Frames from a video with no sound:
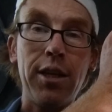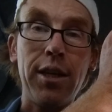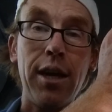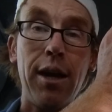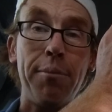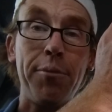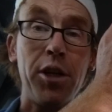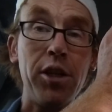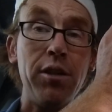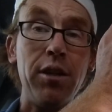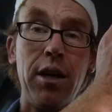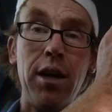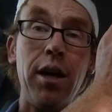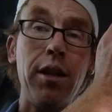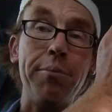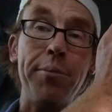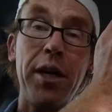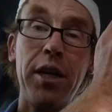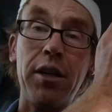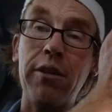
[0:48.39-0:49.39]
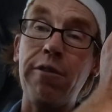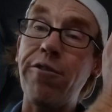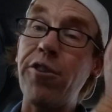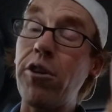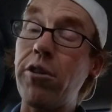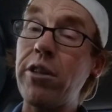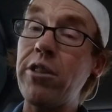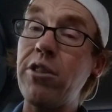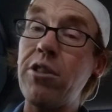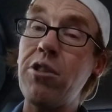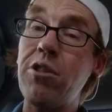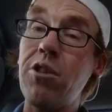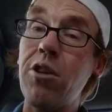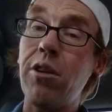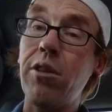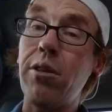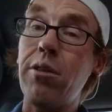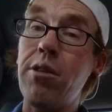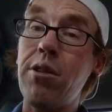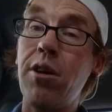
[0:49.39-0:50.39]
the camera automatically focuses
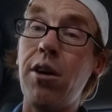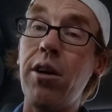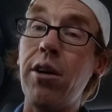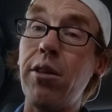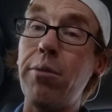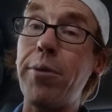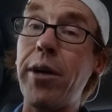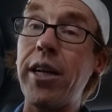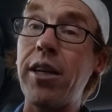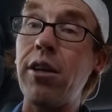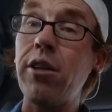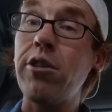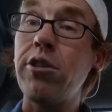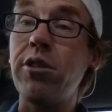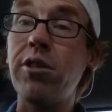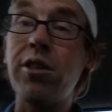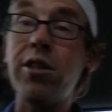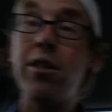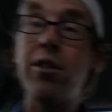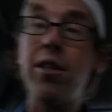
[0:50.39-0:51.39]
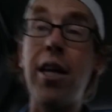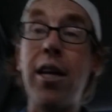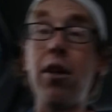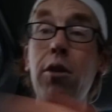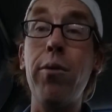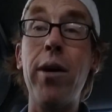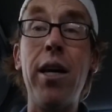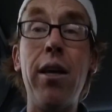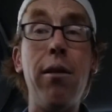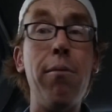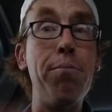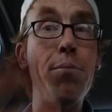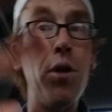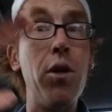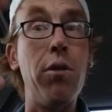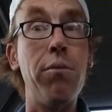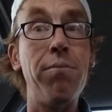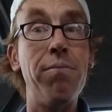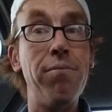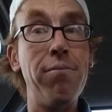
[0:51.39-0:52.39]
on the on the bright colors. You take it away, and
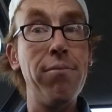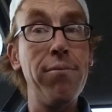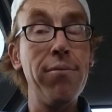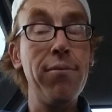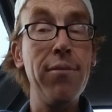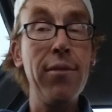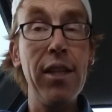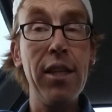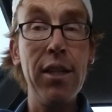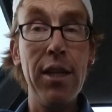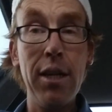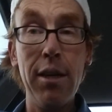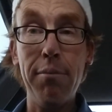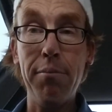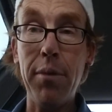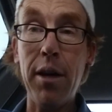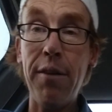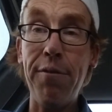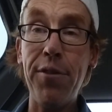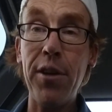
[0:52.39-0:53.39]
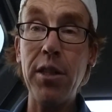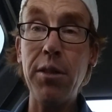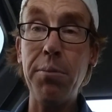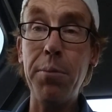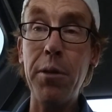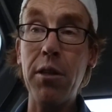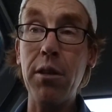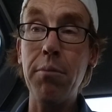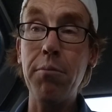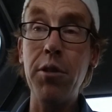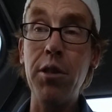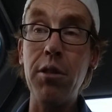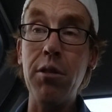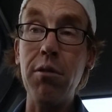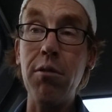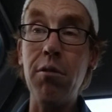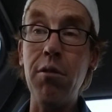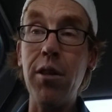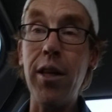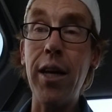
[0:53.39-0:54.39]
boom, my face becomes
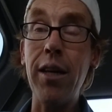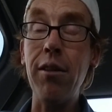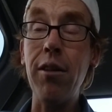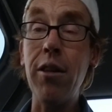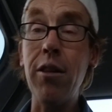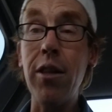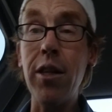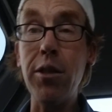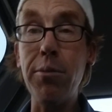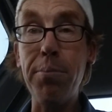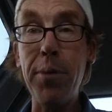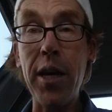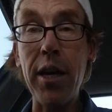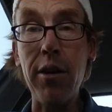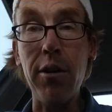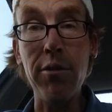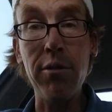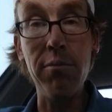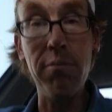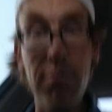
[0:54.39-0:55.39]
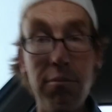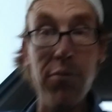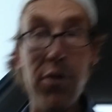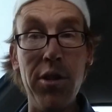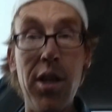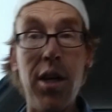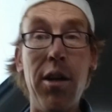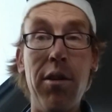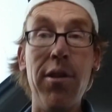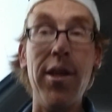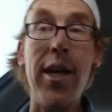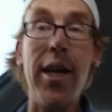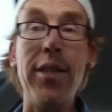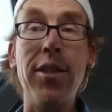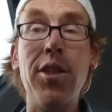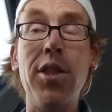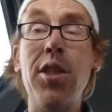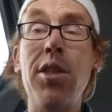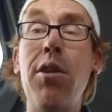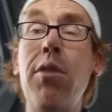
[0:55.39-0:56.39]
slightly less pale. So
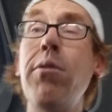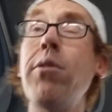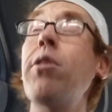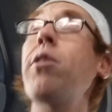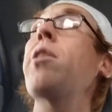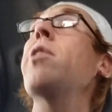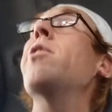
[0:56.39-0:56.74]
that's always